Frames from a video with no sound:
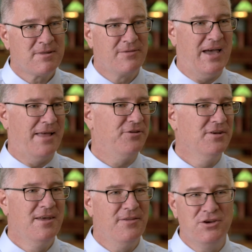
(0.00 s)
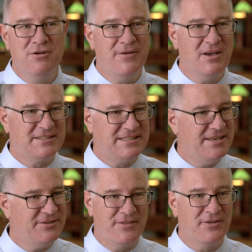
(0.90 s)
that the
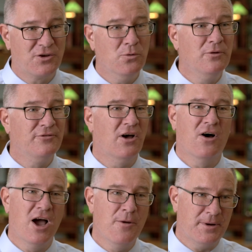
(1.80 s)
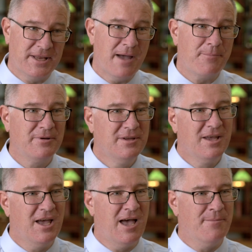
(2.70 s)
universities and the schools are opening up.
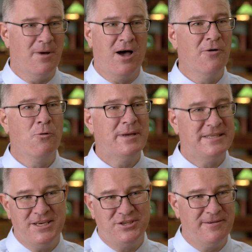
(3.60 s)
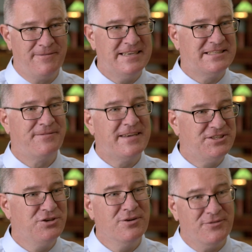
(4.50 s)
I will be teaching face-to-face
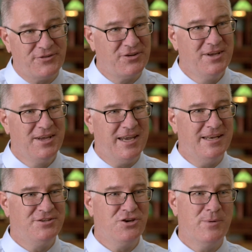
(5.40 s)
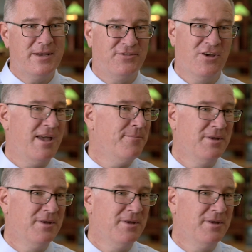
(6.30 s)
students in 2 weeks' time